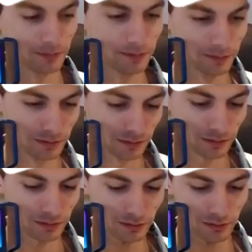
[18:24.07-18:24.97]
you
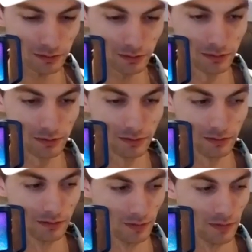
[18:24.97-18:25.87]
Andrew
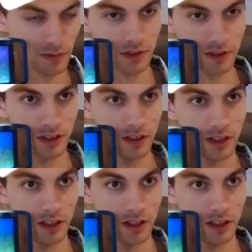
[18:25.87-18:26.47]
Wiggins. You've got uh,